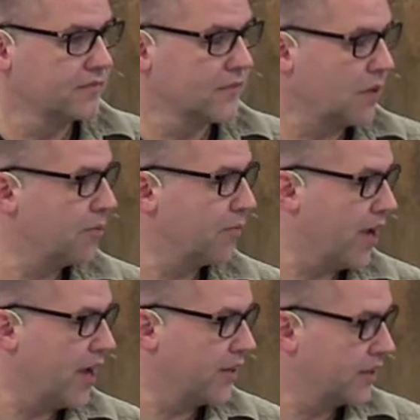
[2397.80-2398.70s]
I'm going to
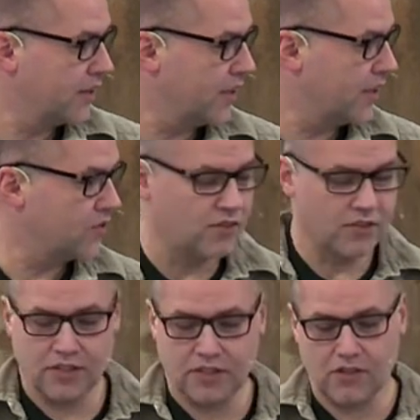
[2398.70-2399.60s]
pray, and then
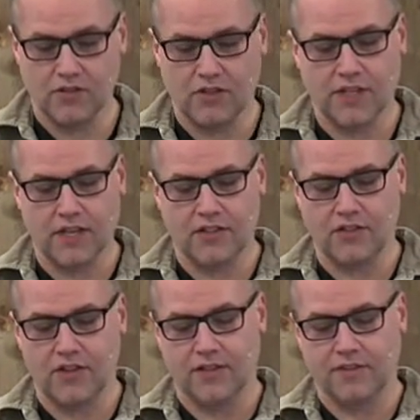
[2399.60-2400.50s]
Susan's going to close us out in a
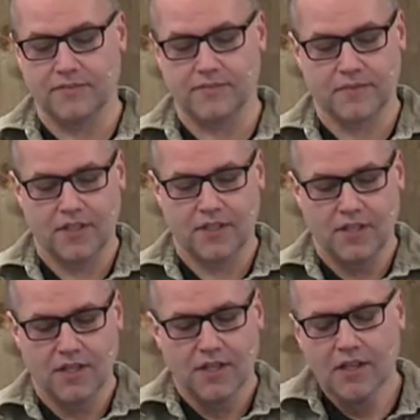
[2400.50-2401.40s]
song.
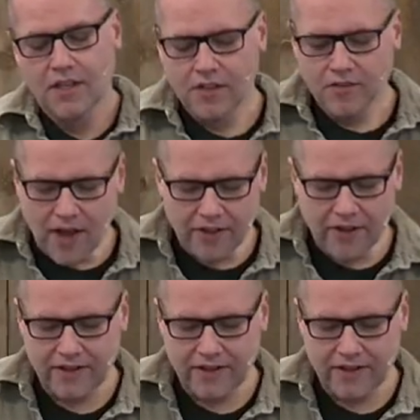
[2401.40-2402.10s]
Father,